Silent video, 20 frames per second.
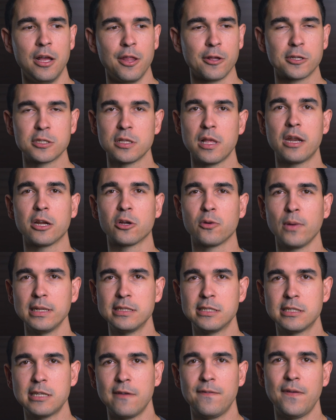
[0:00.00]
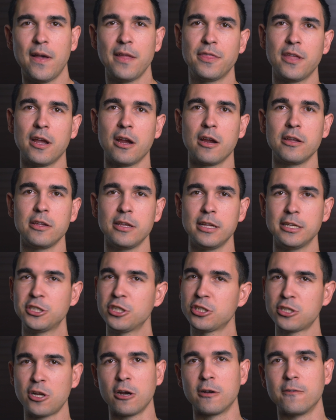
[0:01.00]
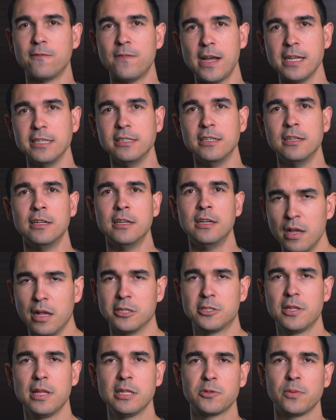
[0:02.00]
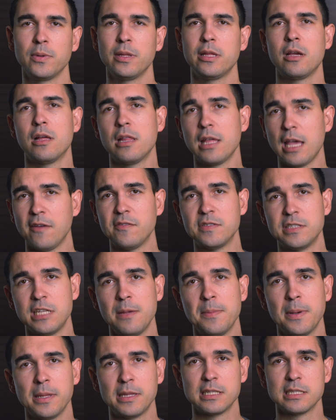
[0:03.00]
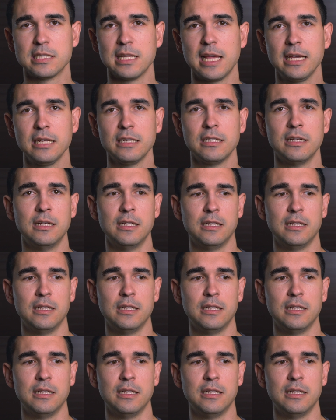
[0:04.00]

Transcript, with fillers: There's a lot of great stuff out there. It's just hard to find. So that's really all I have to say about this light.